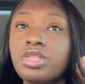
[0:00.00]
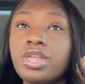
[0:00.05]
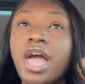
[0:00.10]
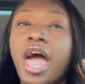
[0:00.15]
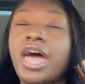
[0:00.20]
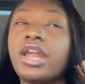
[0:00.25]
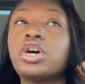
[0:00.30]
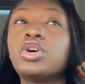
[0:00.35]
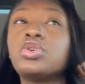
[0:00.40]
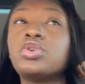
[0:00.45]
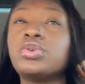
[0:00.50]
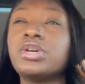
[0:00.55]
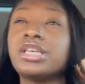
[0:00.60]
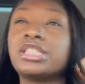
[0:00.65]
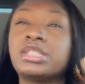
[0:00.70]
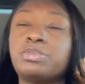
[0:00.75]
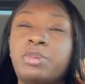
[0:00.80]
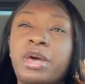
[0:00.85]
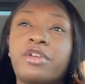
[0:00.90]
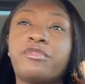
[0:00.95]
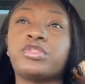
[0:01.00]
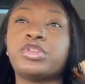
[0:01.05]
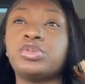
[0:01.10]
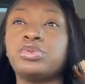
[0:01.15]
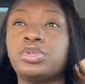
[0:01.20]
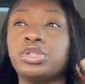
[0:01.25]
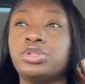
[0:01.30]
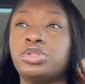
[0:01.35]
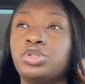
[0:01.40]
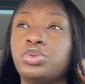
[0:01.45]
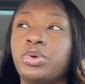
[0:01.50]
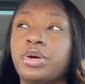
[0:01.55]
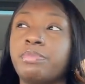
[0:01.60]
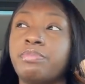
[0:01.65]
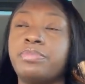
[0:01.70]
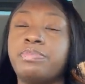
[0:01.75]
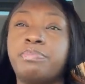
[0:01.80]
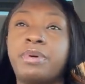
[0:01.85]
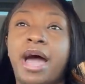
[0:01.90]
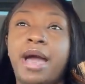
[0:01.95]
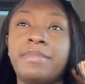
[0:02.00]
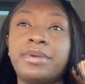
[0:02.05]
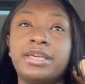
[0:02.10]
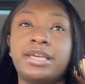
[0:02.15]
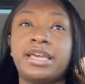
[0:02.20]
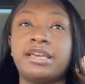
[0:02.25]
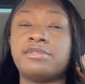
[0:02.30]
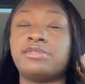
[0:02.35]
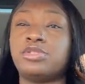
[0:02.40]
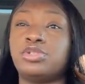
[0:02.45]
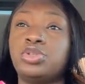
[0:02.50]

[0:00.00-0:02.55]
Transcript: I don't expect for you to do it. Buy me gifts.